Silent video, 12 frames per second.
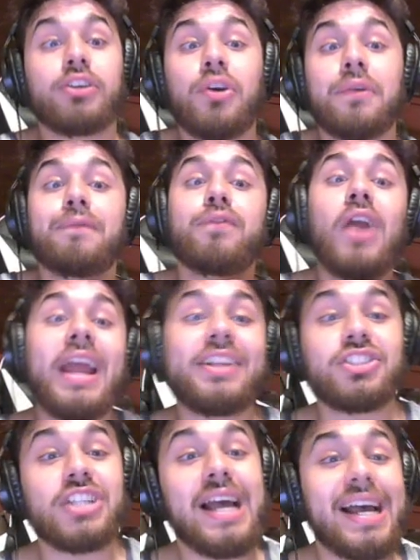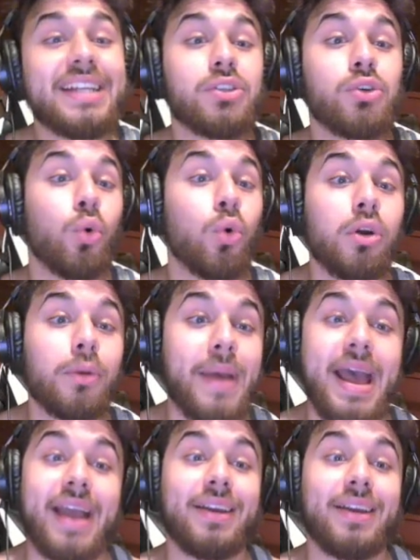Your franchise quarterback